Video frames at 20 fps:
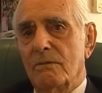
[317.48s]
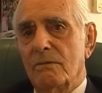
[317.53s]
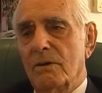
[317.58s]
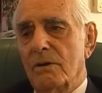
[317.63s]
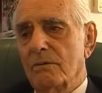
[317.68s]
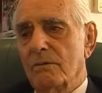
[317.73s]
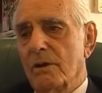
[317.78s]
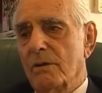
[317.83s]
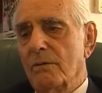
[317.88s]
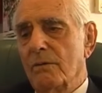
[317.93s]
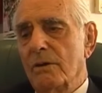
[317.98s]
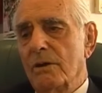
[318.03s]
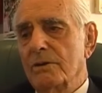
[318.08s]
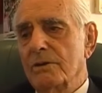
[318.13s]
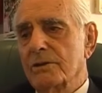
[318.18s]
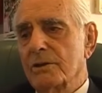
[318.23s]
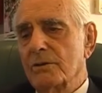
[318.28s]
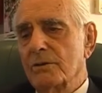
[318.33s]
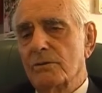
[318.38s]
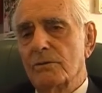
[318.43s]
well, we
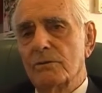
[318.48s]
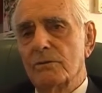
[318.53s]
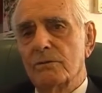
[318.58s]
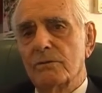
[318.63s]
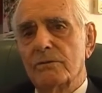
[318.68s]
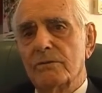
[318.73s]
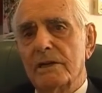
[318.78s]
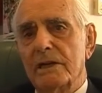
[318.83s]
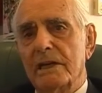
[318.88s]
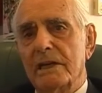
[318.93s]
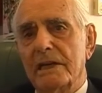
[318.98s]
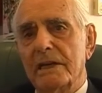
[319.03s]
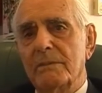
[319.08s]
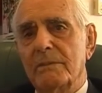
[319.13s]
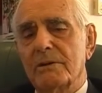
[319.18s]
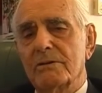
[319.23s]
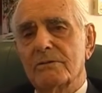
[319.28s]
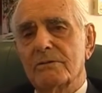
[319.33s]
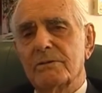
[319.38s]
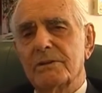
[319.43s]
weren't at all really,
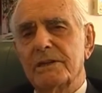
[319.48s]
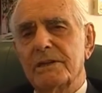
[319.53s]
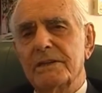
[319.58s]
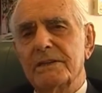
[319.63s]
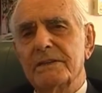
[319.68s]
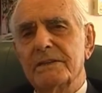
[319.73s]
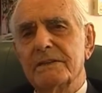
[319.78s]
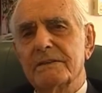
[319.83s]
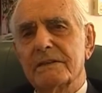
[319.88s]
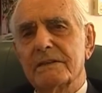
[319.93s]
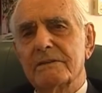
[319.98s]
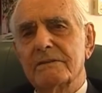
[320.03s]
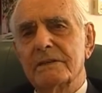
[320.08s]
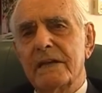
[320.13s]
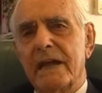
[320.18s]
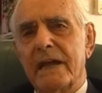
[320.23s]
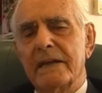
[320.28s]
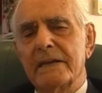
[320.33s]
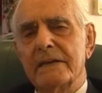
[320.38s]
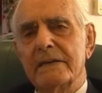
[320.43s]
because we
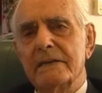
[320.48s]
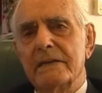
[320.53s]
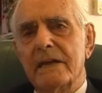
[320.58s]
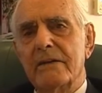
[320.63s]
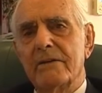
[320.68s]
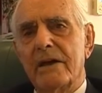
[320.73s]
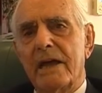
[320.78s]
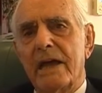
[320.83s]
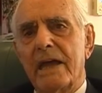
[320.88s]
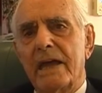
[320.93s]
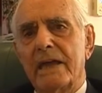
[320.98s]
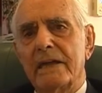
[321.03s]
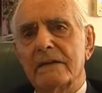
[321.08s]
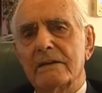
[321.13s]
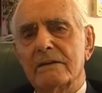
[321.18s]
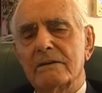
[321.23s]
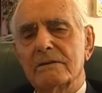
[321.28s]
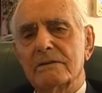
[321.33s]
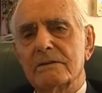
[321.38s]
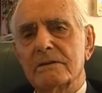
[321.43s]
hadn't never
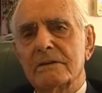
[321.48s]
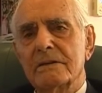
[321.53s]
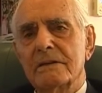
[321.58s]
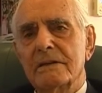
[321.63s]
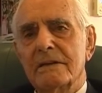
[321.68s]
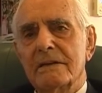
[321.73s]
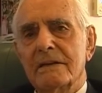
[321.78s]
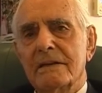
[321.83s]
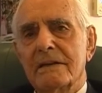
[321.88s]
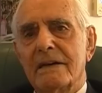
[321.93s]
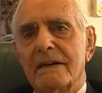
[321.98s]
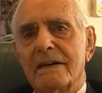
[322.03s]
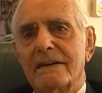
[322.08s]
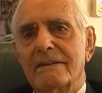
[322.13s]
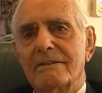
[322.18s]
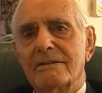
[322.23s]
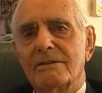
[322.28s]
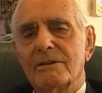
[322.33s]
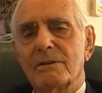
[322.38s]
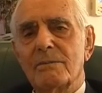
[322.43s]
handled
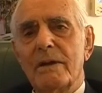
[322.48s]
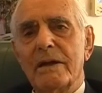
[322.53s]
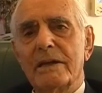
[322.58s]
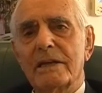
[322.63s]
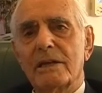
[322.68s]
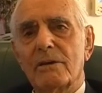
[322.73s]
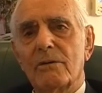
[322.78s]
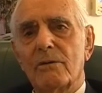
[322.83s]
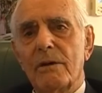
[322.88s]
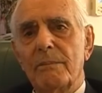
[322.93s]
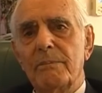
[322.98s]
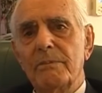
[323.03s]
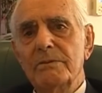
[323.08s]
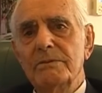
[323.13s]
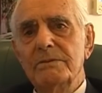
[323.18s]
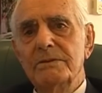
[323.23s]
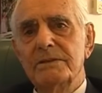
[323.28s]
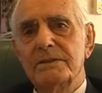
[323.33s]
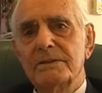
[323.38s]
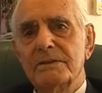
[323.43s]
automatic
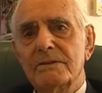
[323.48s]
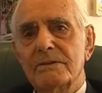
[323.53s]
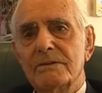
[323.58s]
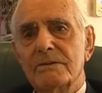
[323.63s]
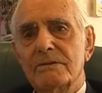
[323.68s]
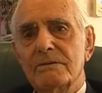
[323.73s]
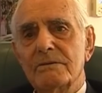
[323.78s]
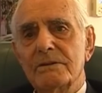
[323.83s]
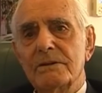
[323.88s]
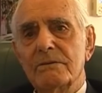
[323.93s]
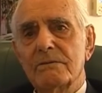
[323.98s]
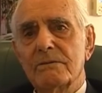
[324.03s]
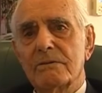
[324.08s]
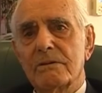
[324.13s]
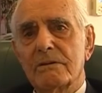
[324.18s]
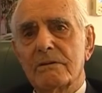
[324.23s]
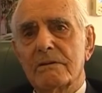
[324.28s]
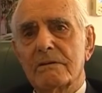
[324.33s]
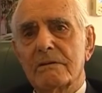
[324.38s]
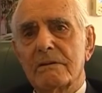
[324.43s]
weapons. I
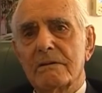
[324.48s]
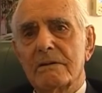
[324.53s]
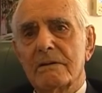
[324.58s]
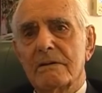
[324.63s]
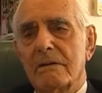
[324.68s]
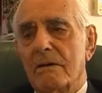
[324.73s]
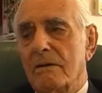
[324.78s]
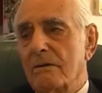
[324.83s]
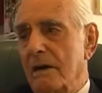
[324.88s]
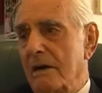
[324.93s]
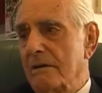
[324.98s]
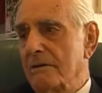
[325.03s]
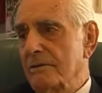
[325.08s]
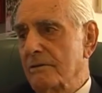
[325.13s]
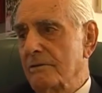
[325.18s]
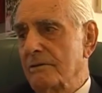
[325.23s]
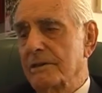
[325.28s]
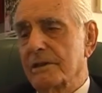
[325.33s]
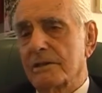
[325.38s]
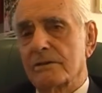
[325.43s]
was
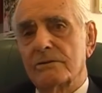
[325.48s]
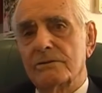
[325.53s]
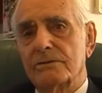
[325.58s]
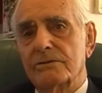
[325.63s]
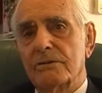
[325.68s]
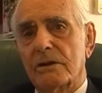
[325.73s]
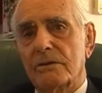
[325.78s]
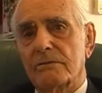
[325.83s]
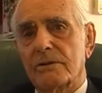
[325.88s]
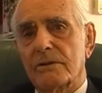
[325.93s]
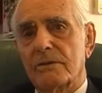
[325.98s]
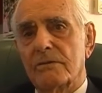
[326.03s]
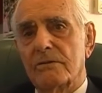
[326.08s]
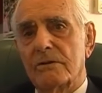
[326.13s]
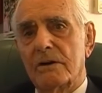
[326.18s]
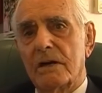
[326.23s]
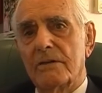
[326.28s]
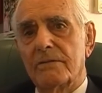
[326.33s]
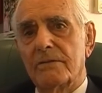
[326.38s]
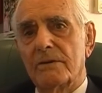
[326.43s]
always a good shot with a
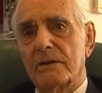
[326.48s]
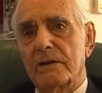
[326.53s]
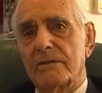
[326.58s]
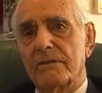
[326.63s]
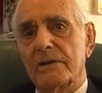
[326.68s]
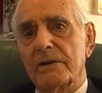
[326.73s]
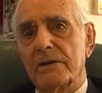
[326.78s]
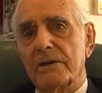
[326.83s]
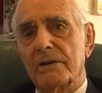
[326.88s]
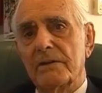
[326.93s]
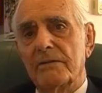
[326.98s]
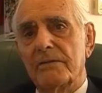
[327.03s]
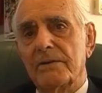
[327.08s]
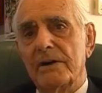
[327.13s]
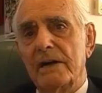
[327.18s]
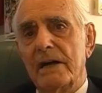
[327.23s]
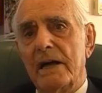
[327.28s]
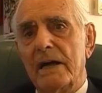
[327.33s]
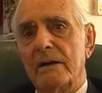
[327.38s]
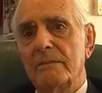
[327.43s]
rifle, living on a
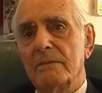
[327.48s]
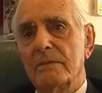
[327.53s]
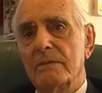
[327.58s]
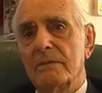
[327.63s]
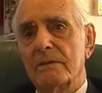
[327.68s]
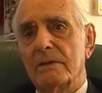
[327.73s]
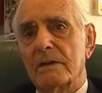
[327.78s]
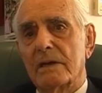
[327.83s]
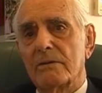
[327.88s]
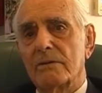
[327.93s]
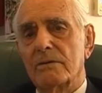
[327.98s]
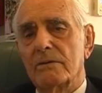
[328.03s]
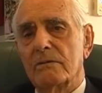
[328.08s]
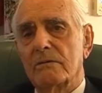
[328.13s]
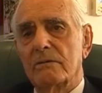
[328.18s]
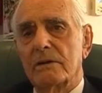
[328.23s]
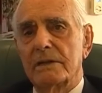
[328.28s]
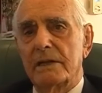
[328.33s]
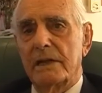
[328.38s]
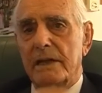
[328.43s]
farm. But I
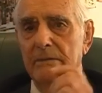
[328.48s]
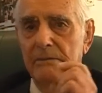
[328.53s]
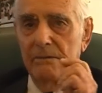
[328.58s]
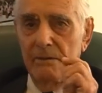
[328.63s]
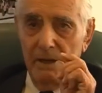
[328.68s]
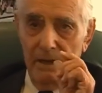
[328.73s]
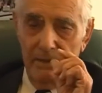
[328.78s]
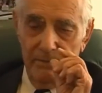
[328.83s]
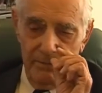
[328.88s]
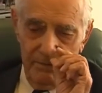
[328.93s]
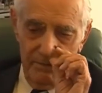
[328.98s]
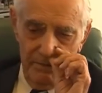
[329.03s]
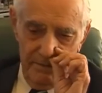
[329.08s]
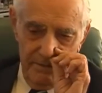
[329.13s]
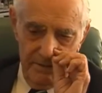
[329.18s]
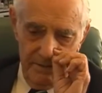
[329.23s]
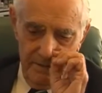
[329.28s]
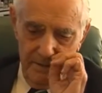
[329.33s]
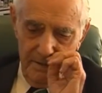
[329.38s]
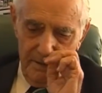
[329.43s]
always had rifle.
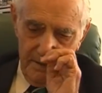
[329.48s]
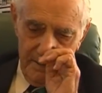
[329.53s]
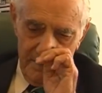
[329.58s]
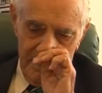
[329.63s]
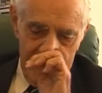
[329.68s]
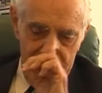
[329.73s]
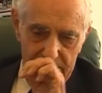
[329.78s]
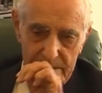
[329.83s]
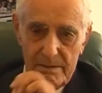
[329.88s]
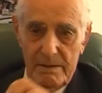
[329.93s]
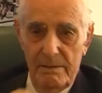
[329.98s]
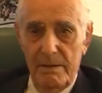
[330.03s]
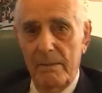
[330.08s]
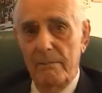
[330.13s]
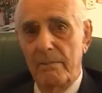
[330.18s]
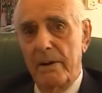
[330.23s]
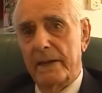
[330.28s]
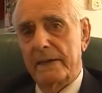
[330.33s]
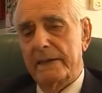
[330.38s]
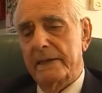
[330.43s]

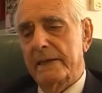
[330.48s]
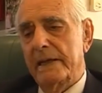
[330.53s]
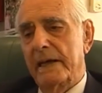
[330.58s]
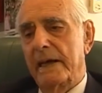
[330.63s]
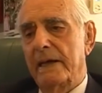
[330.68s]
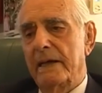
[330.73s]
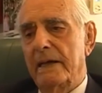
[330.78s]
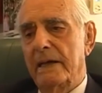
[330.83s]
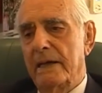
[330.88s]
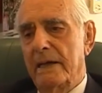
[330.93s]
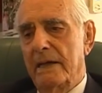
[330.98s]
But